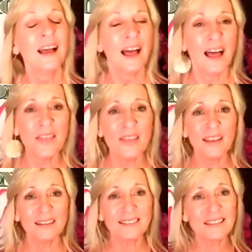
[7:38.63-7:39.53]
And
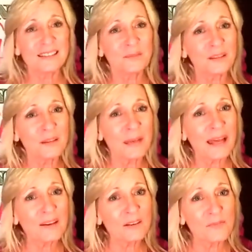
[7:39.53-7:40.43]
then it doesn't really
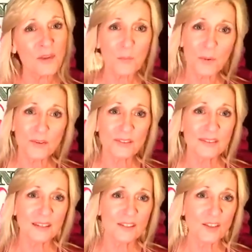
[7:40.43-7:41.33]
matter if that
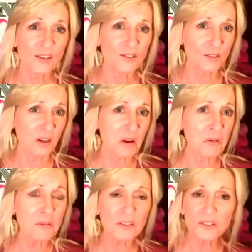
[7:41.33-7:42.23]
person says yes or
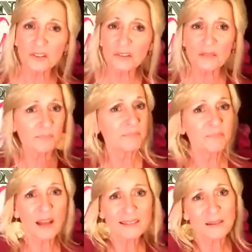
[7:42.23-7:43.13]
no because you've
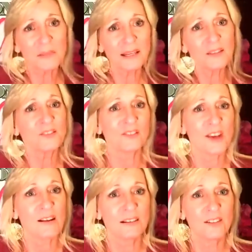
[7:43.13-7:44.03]
got somebody else you're
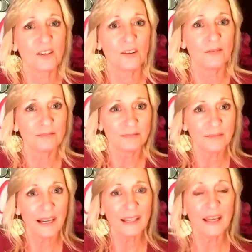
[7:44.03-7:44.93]
talking to,
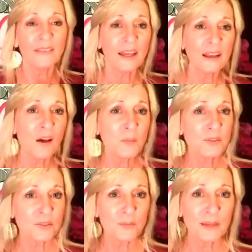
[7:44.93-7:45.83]
right? And that
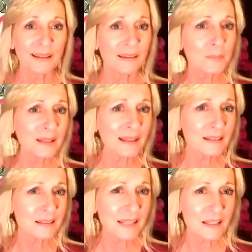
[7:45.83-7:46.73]
helps you to be a little bit
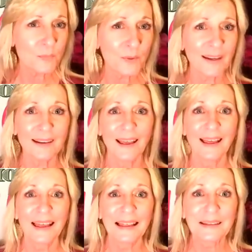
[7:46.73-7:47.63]
less desperate,
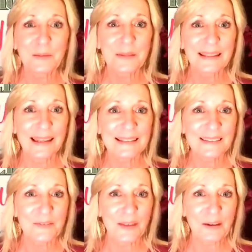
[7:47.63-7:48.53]
a little bit less
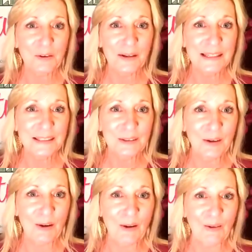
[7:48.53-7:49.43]
of that crazy girl.